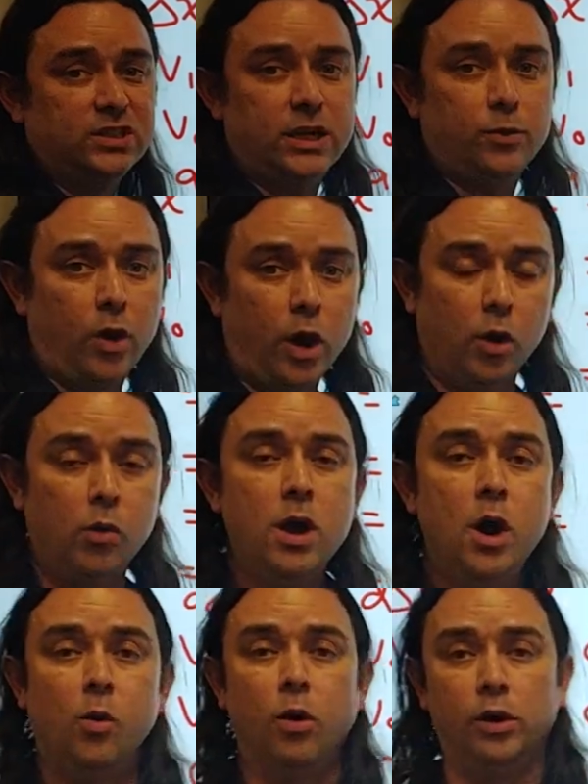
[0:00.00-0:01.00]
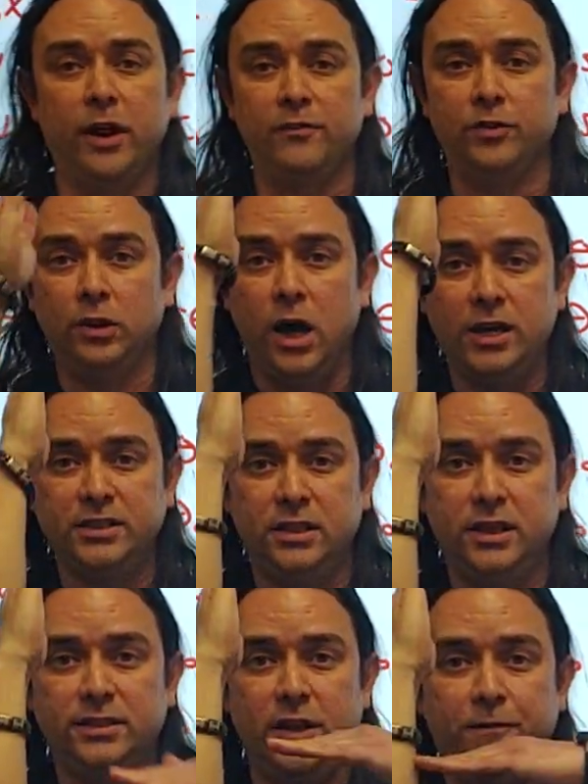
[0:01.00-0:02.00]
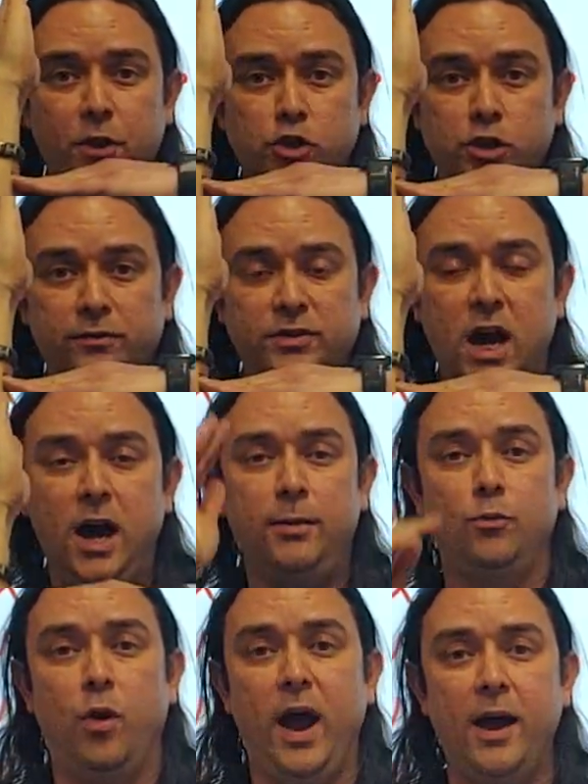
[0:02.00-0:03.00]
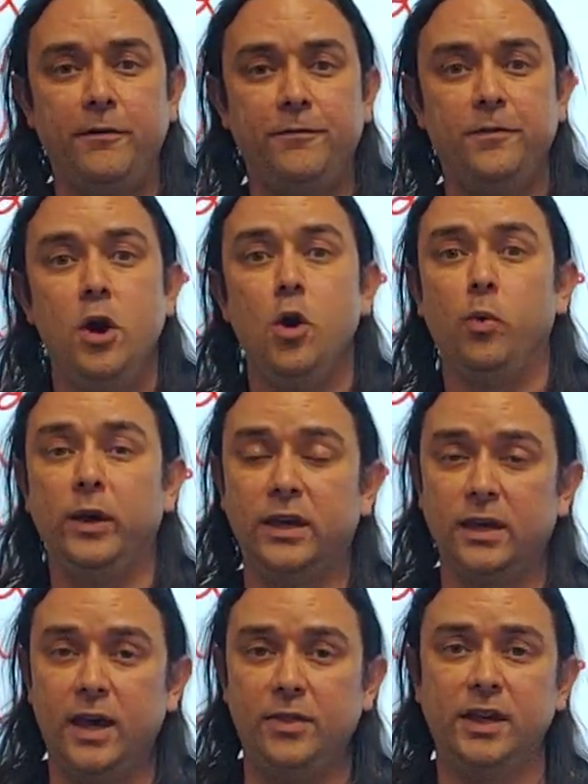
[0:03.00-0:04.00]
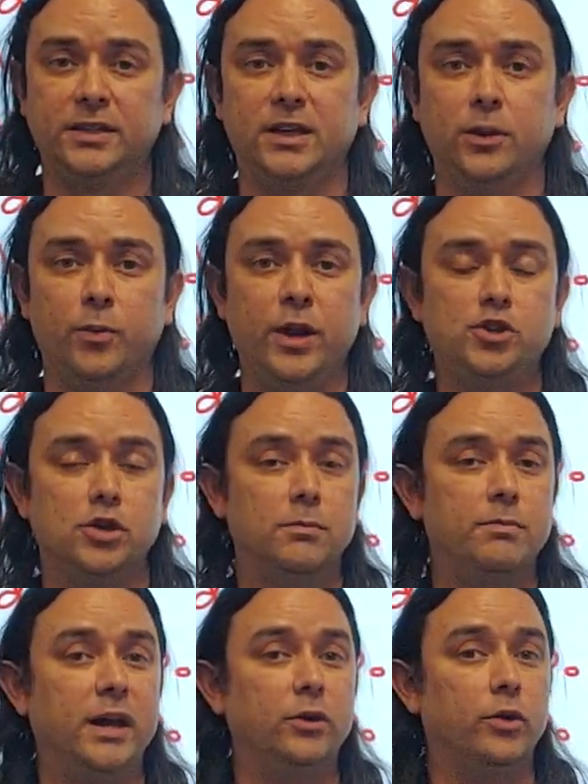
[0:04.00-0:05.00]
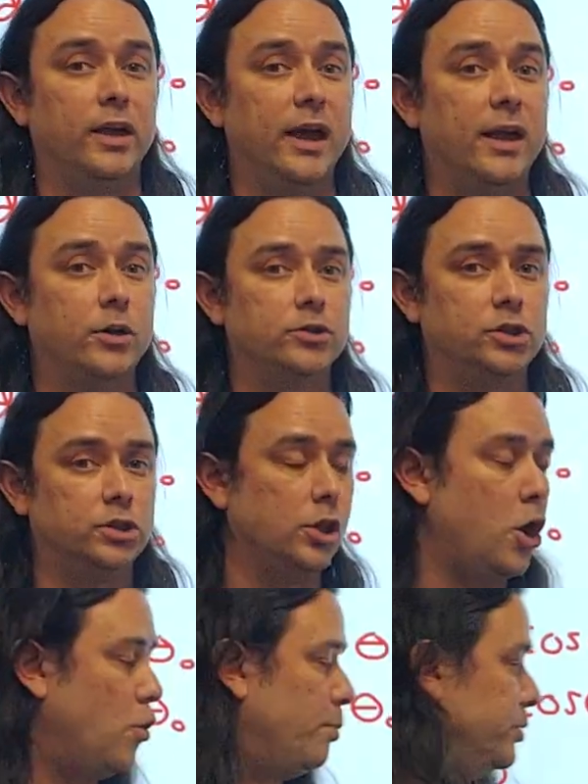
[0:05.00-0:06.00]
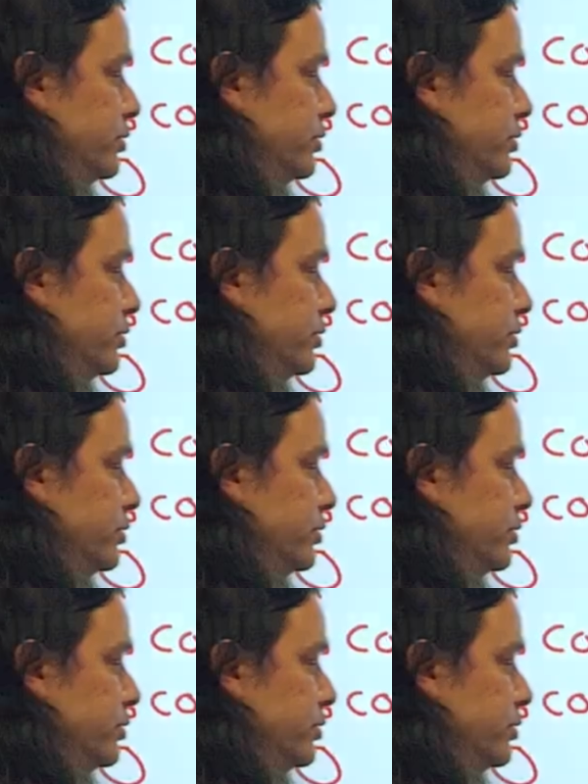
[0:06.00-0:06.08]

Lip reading: 0. Well, on a velocity as a function of time graph, we can get the acceleration by looking at our slope.